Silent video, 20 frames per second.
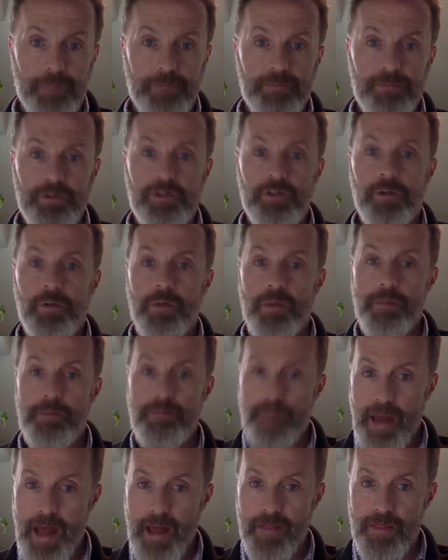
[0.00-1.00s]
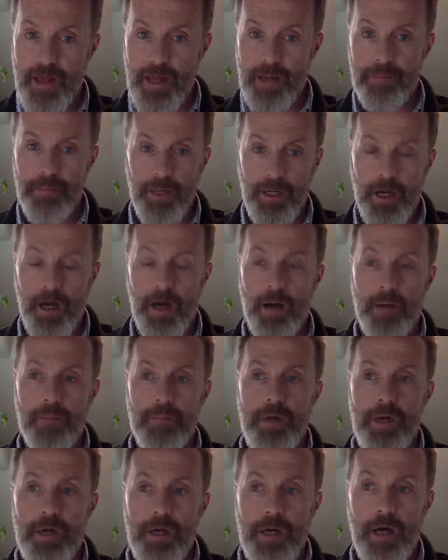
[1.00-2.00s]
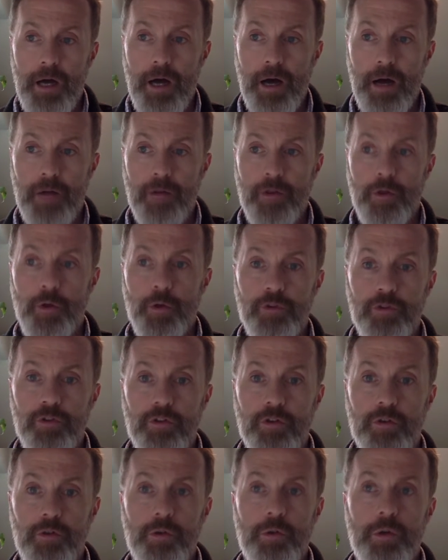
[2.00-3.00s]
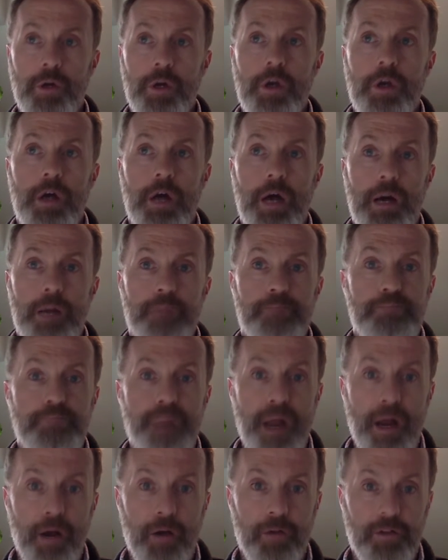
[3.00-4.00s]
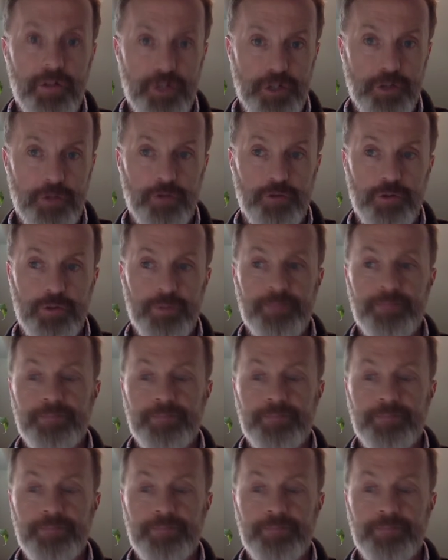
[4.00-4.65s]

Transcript: So the men then become those who bear the children